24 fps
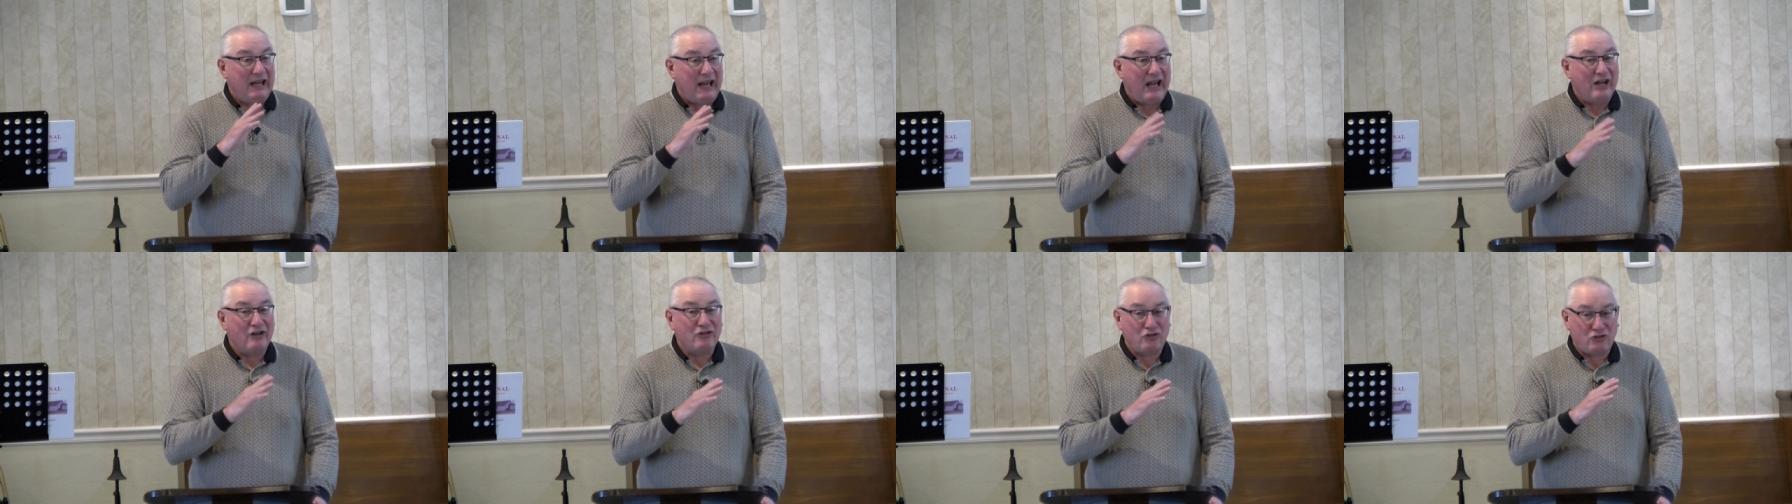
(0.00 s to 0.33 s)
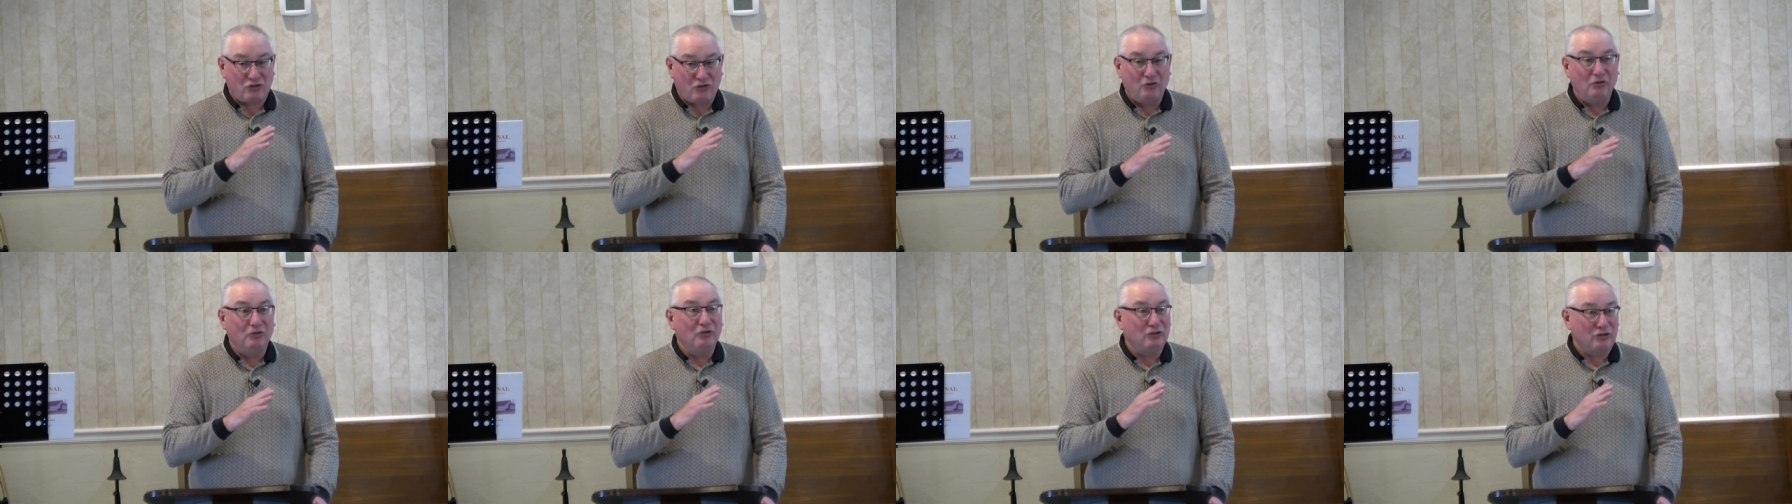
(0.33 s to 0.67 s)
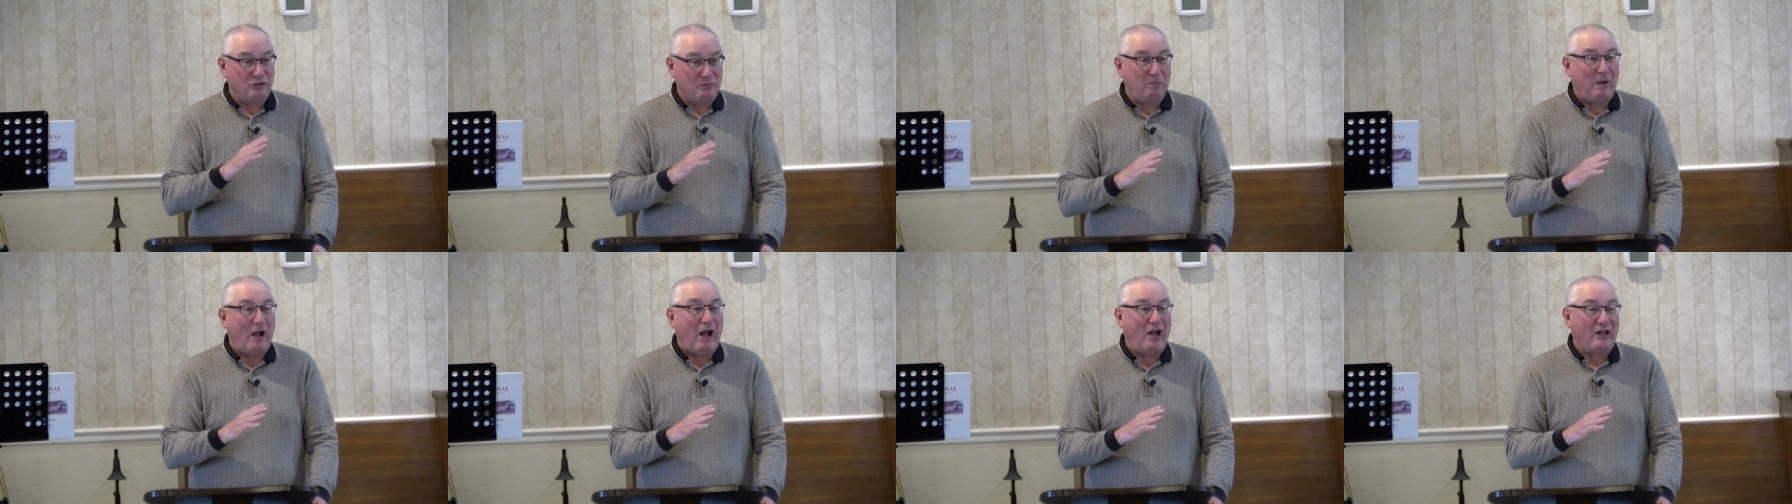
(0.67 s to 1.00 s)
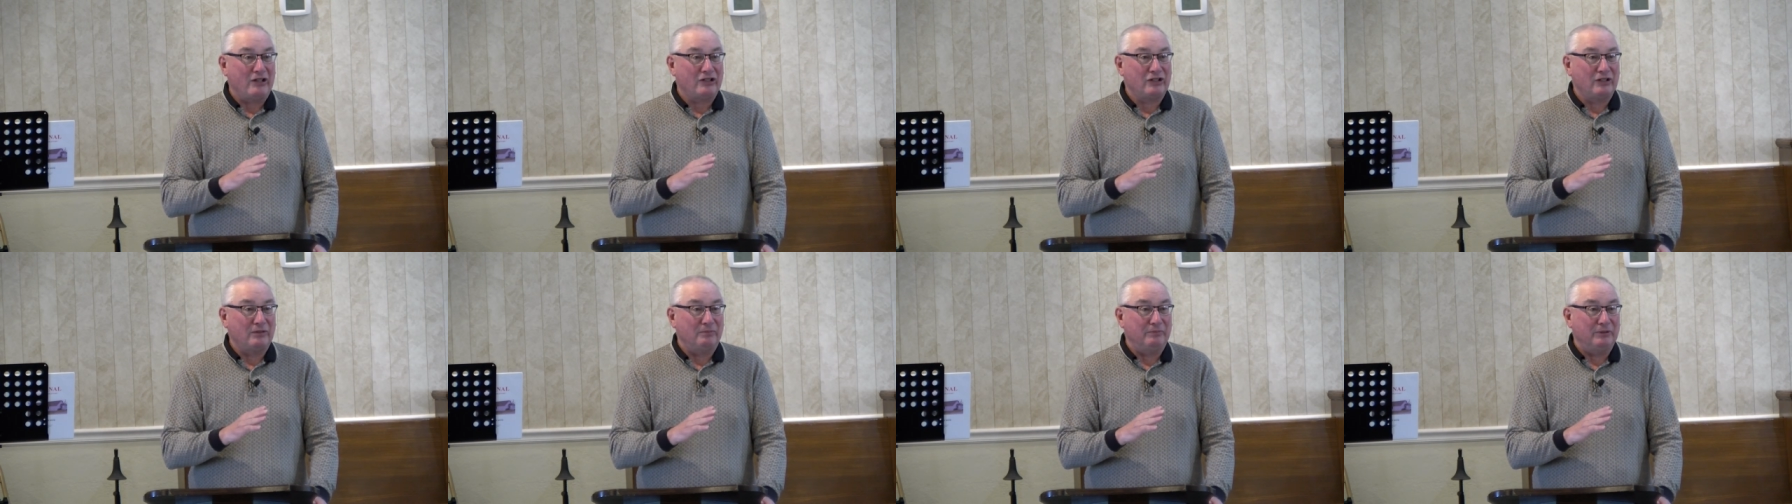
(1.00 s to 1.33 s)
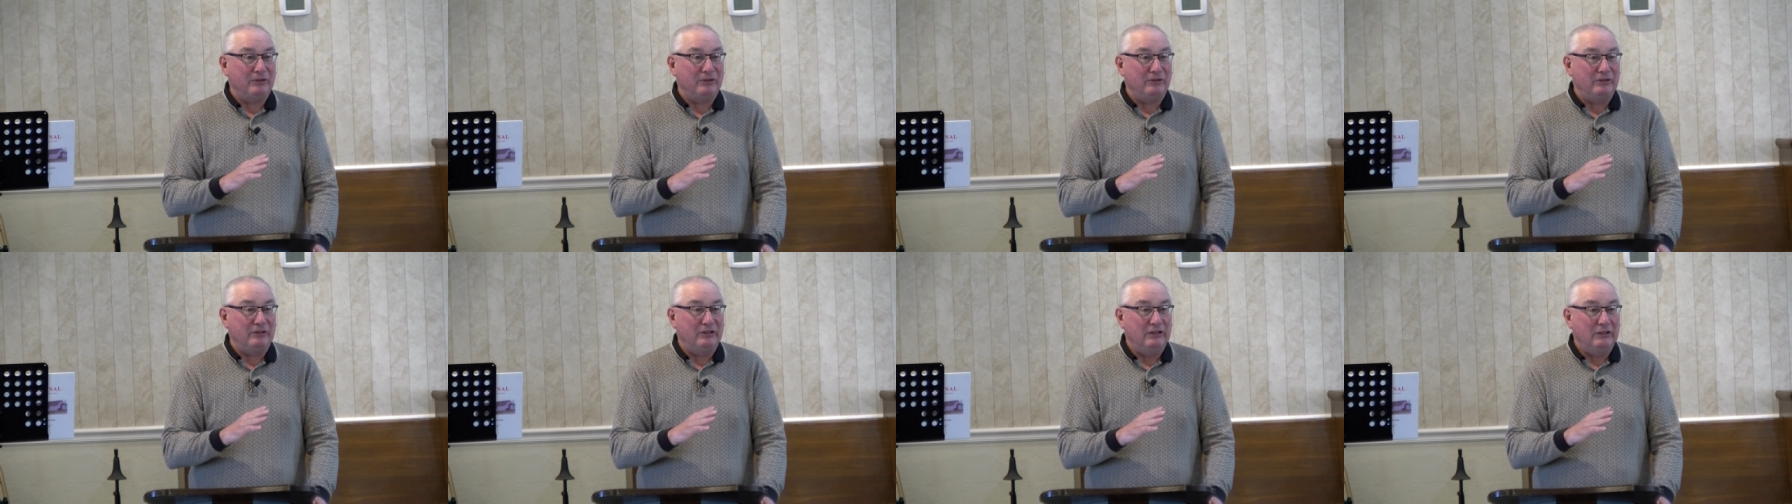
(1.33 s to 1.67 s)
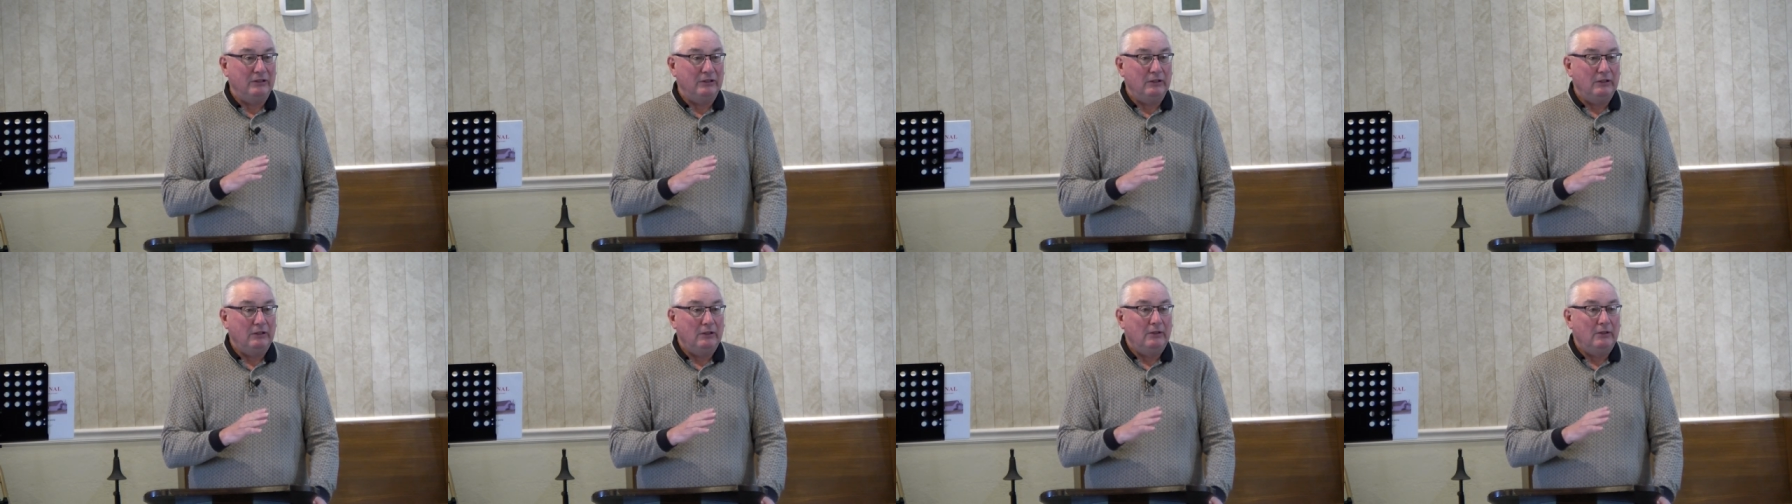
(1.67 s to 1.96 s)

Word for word: as soon as possible.